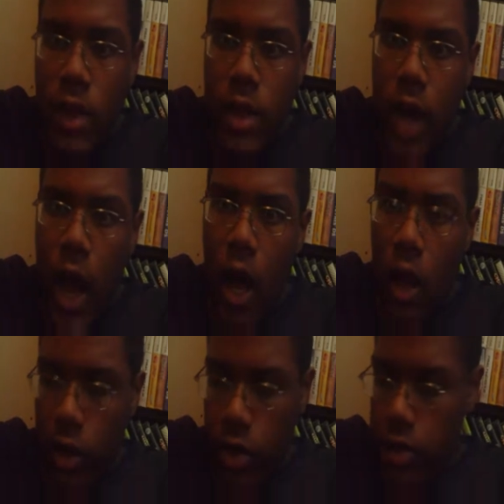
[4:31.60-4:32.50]

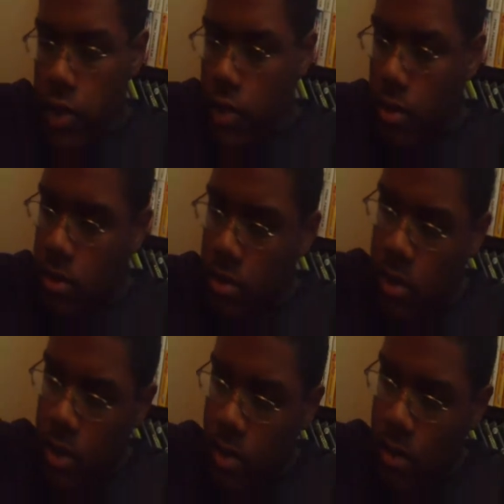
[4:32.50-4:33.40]
$50.
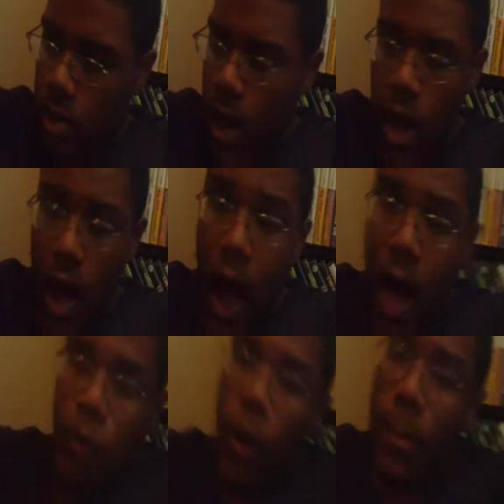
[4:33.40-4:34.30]
So
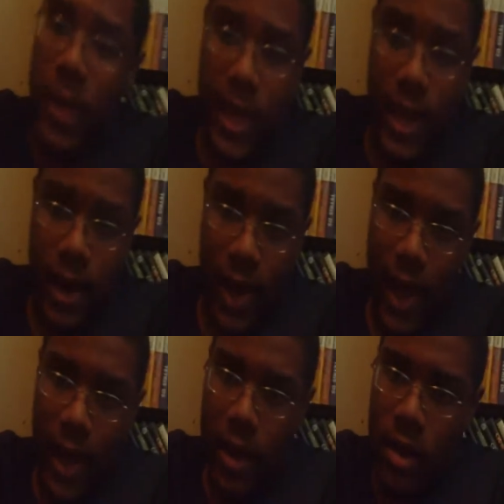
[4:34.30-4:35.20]
I won't be getting
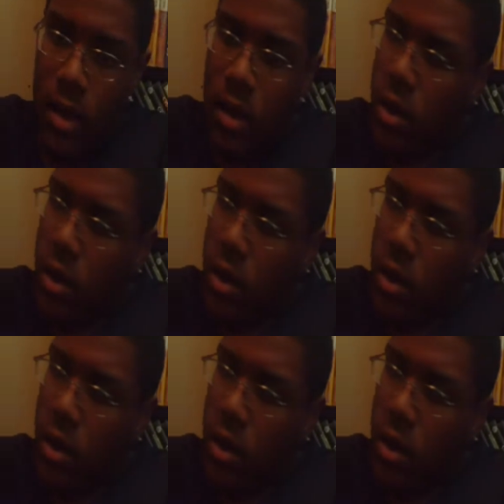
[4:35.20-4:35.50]
that.